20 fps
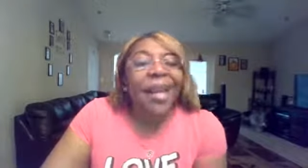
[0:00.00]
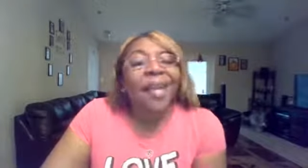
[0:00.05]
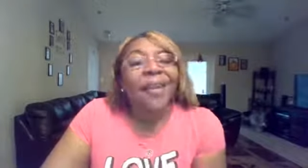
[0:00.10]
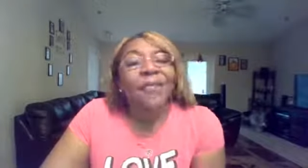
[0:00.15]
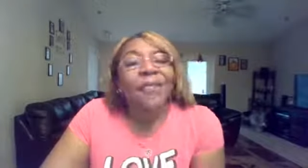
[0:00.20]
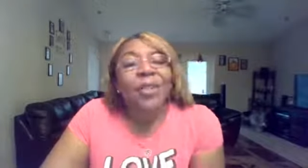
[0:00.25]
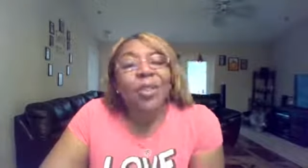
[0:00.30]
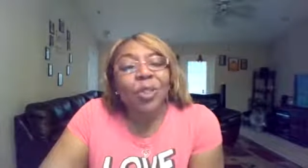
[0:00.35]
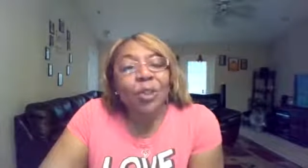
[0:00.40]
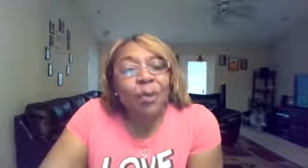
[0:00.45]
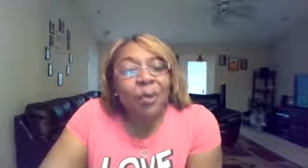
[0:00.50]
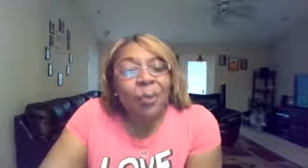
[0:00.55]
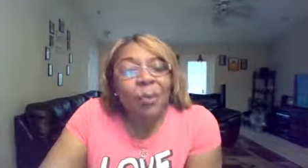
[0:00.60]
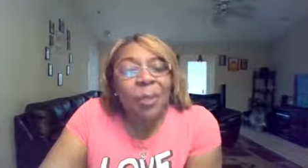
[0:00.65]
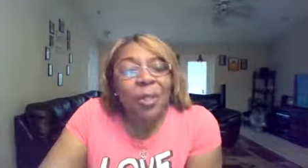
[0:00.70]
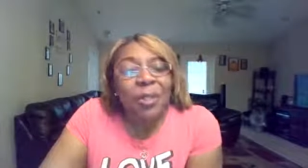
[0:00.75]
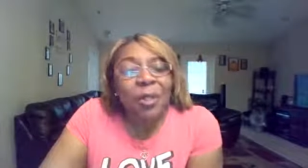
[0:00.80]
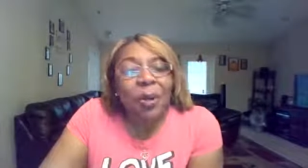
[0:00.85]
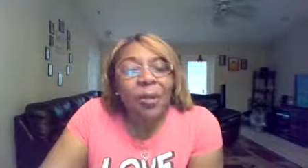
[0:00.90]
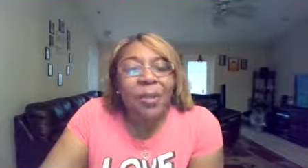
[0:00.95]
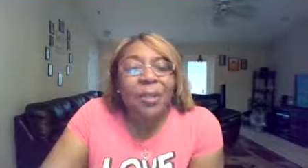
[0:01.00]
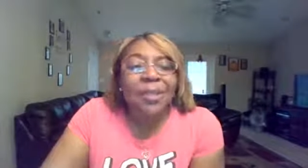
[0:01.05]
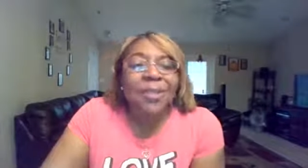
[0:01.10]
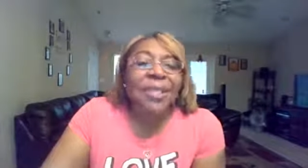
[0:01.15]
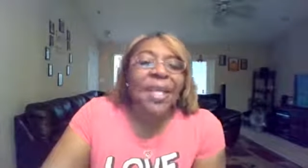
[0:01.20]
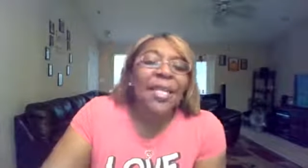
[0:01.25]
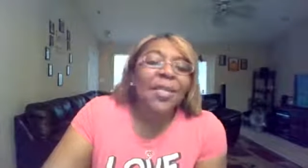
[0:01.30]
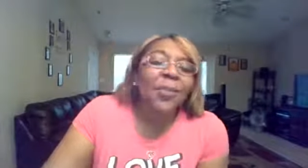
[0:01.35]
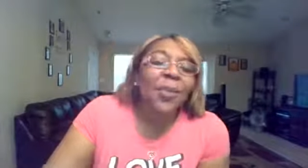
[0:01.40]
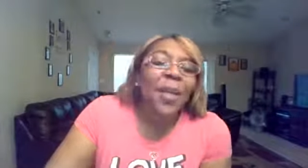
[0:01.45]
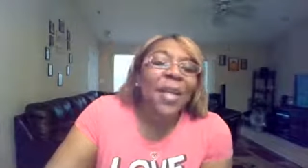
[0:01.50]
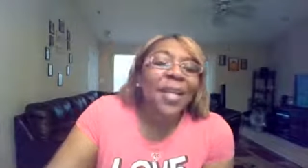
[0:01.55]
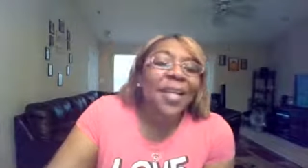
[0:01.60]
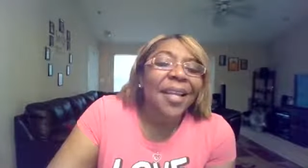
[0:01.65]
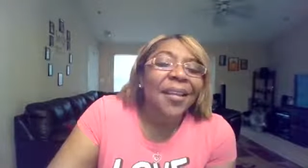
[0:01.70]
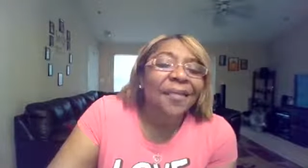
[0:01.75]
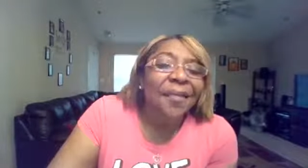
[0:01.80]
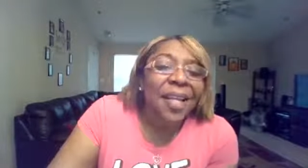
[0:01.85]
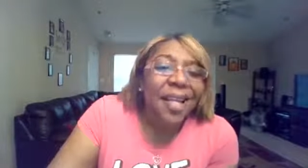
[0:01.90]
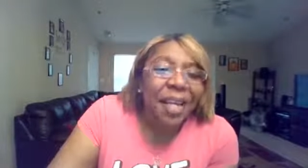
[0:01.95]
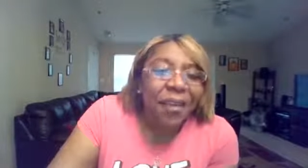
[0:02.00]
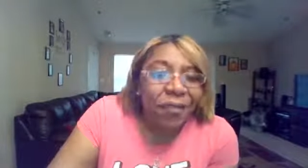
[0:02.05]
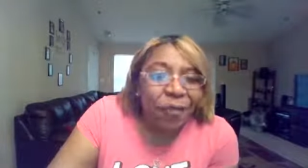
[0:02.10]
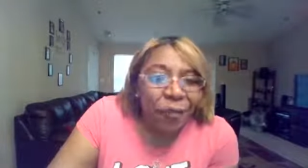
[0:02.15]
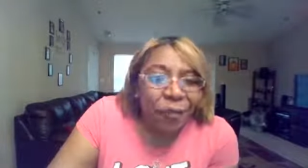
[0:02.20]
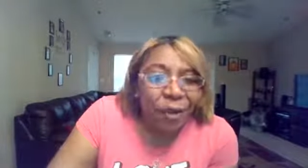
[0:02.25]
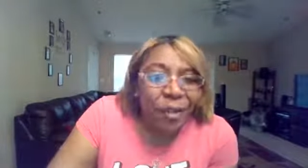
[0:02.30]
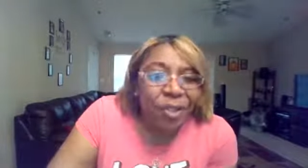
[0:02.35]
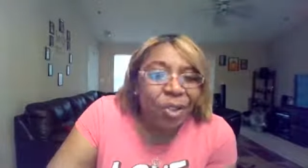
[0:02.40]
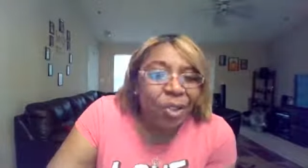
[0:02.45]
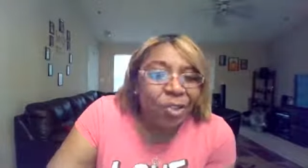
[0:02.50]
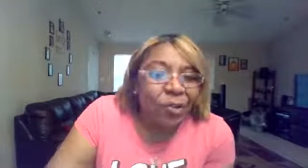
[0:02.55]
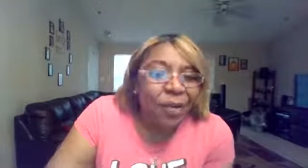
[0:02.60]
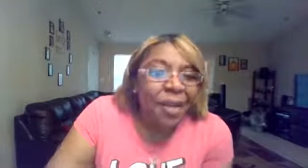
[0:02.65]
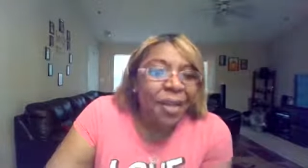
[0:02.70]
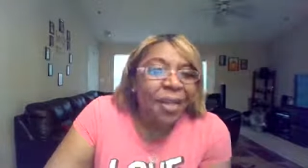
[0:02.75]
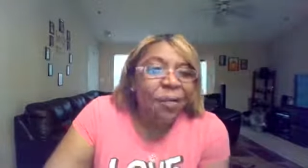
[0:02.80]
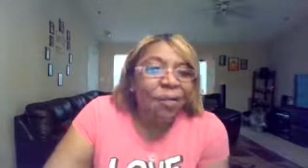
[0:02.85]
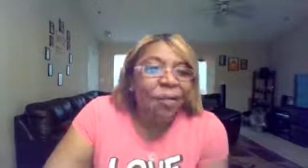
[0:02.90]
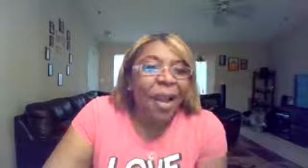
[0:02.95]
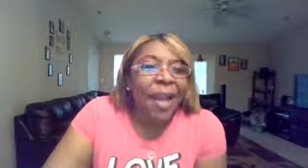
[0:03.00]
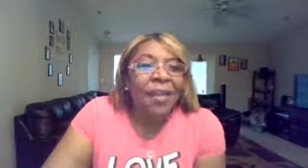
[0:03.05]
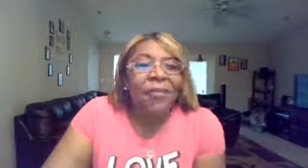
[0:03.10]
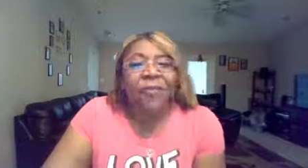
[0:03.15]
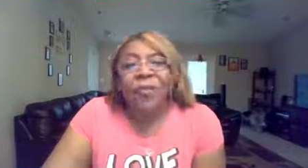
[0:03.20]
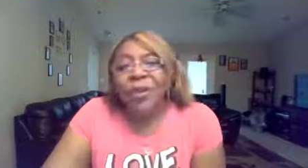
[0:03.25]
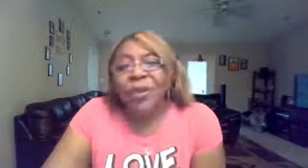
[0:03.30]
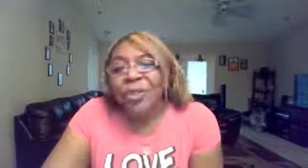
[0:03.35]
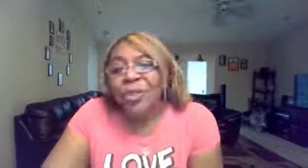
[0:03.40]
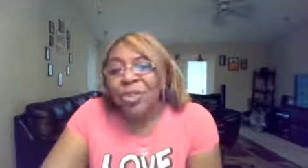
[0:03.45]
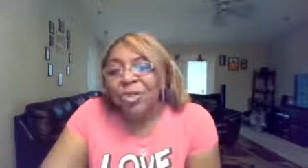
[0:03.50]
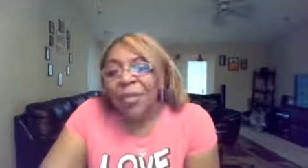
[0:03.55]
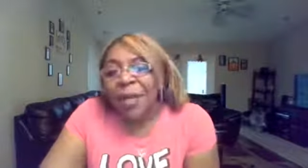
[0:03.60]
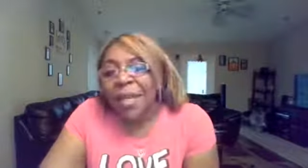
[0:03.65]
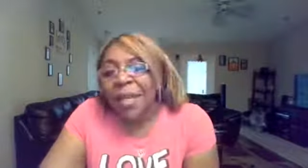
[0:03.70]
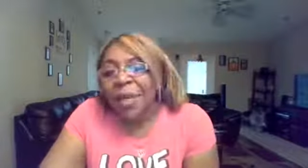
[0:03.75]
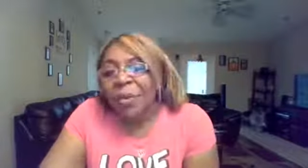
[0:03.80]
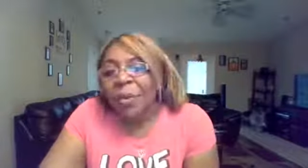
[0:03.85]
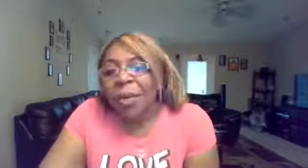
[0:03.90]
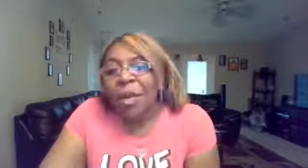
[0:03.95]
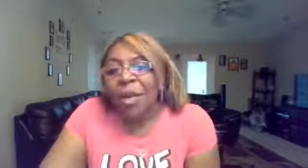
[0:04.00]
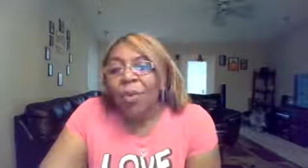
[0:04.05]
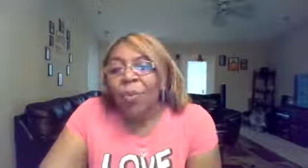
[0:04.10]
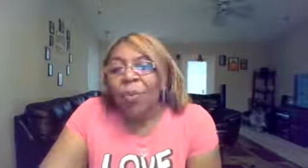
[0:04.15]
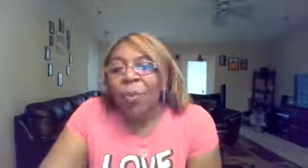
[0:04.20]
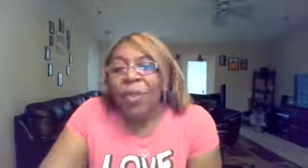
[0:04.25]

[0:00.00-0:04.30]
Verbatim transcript: and if the truth be told sometimes we can even get frustrated right frustrated